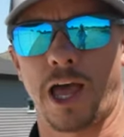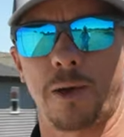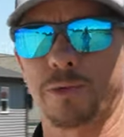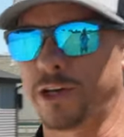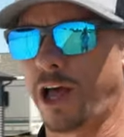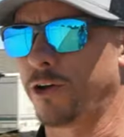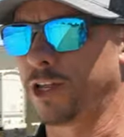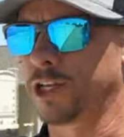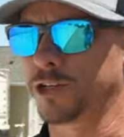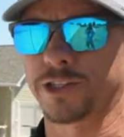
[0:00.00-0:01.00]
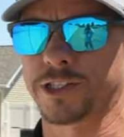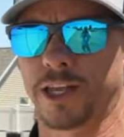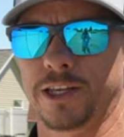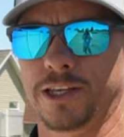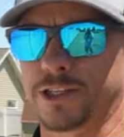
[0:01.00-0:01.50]
happen and how dangerous
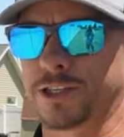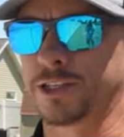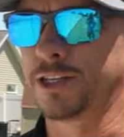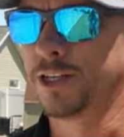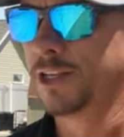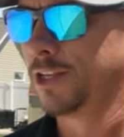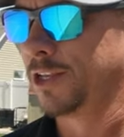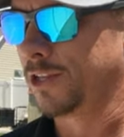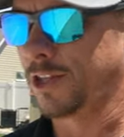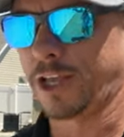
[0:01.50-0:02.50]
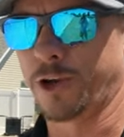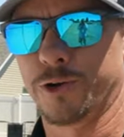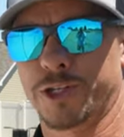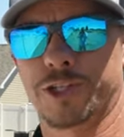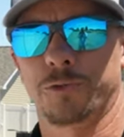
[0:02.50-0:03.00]
that is. and like
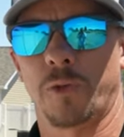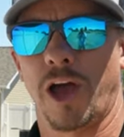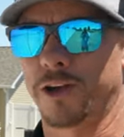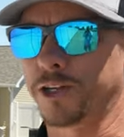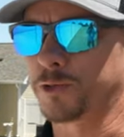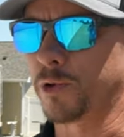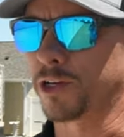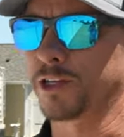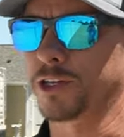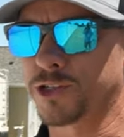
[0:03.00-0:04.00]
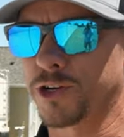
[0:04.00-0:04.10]
OSHA should be out inspecting us.